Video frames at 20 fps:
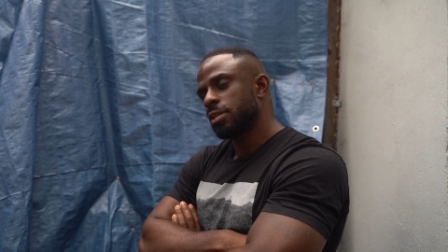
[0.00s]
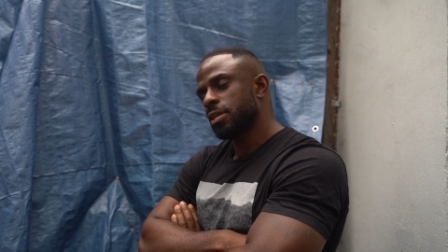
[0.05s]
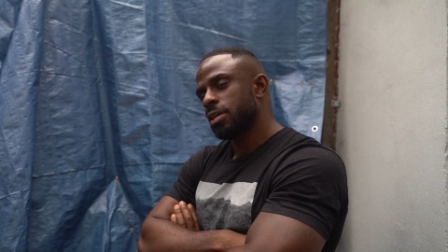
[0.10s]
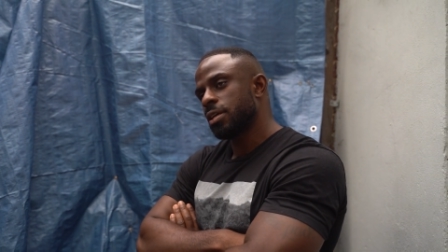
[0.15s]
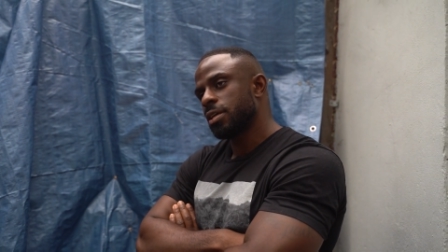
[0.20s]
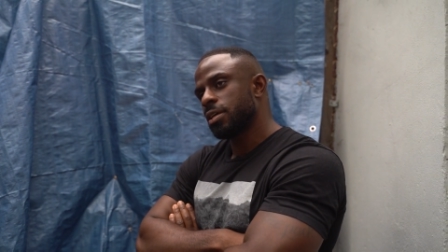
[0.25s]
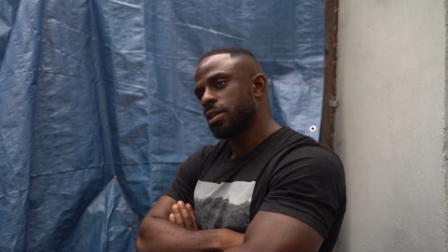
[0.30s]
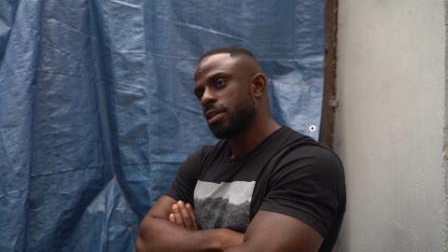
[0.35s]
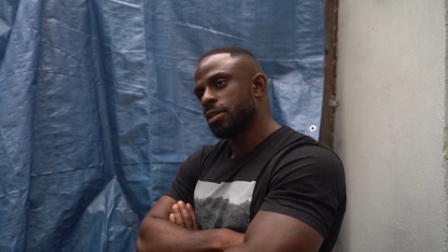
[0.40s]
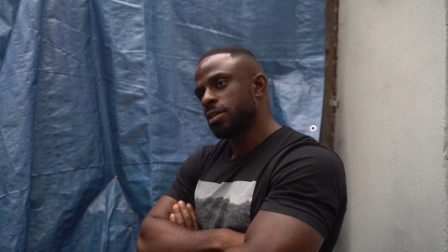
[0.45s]

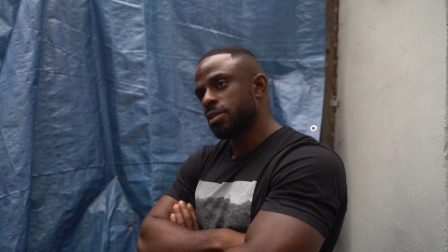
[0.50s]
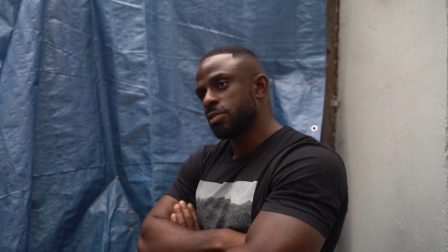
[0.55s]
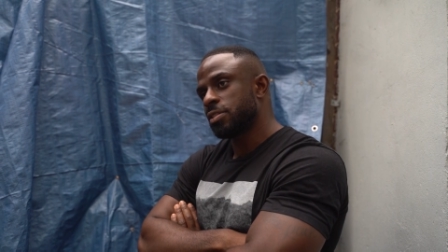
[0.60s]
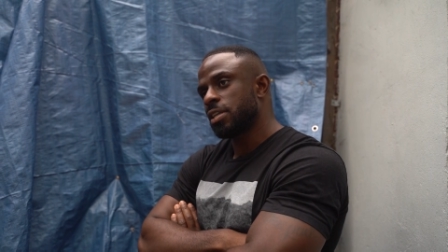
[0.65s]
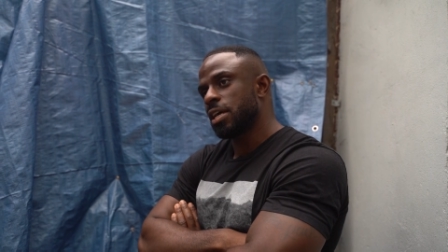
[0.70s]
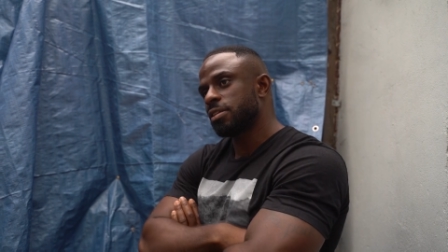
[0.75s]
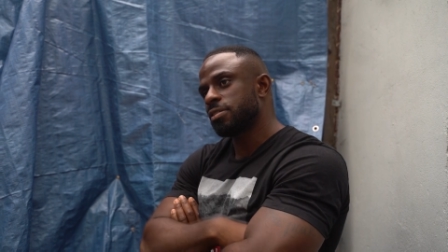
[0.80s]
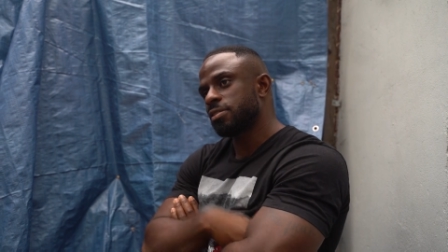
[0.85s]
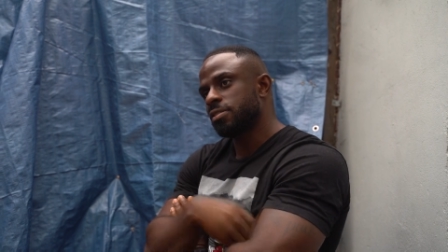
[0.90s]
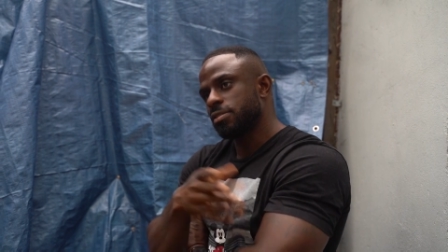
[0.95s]
Yeah, because
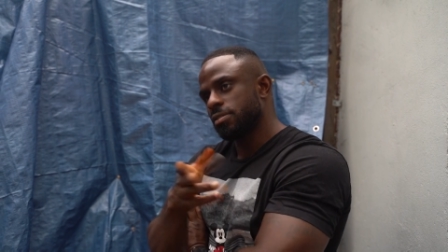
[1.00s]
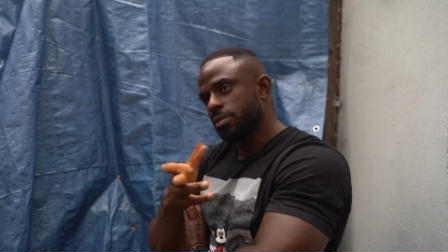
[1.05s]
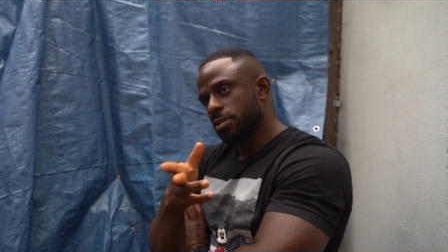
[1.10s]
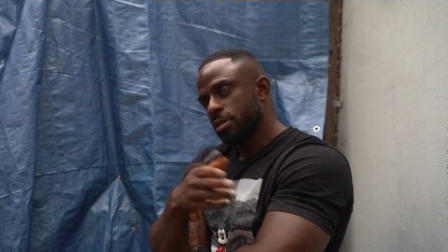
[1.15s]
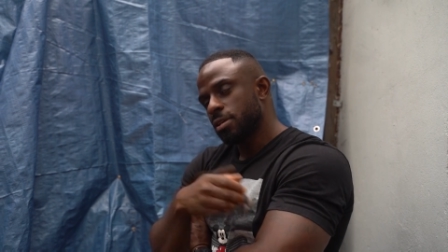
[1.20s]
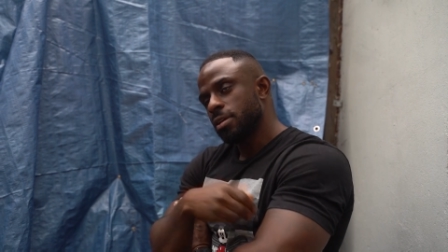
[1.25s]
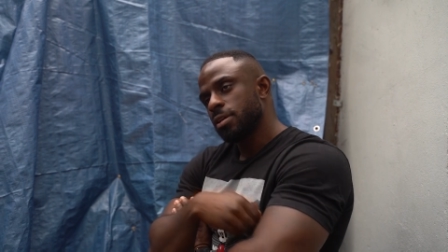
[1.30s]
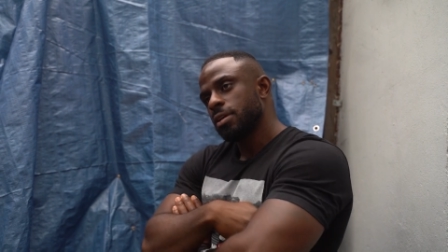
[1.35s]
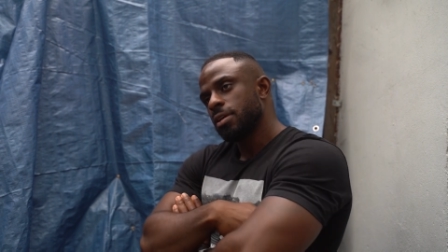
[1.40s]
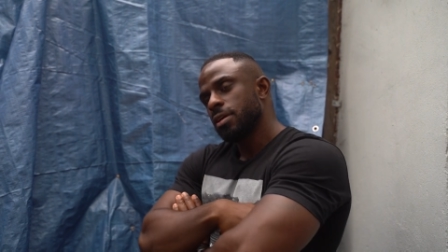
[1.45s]
that that's. I
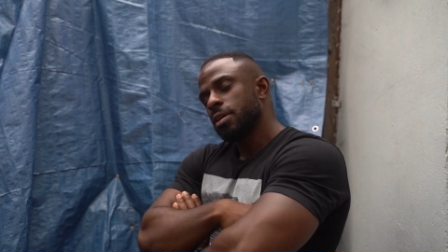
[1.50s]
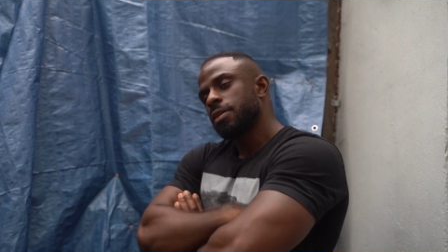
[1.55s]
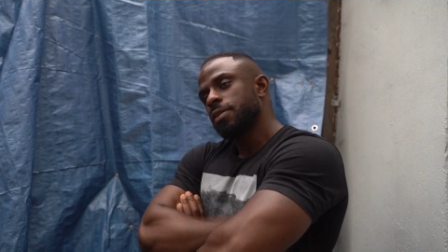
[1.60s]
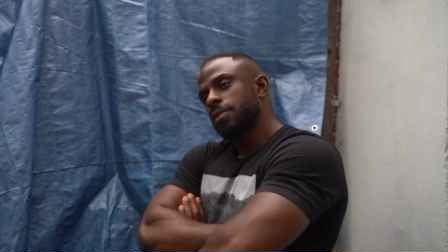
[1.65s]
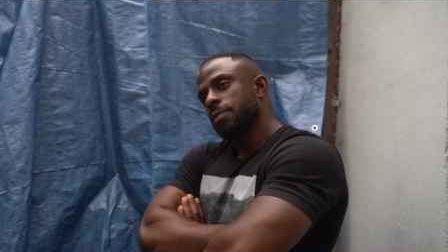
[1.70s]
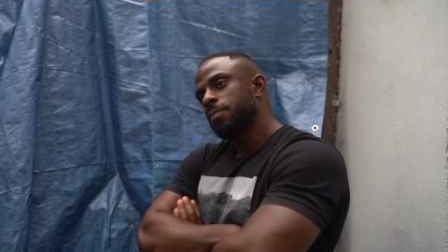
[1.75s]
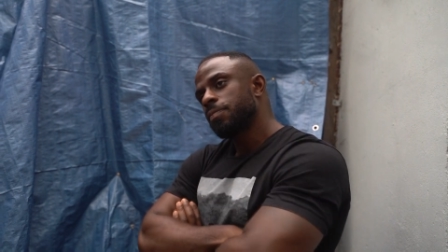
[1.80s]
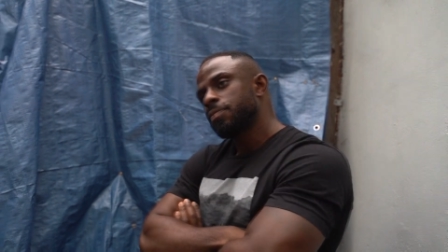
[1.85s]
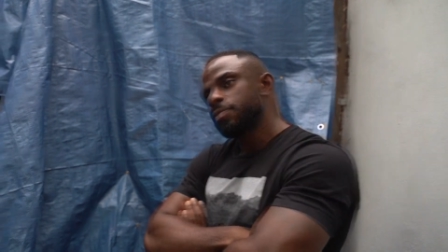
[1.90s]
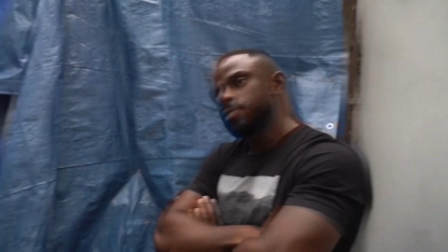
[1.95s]
just remember now you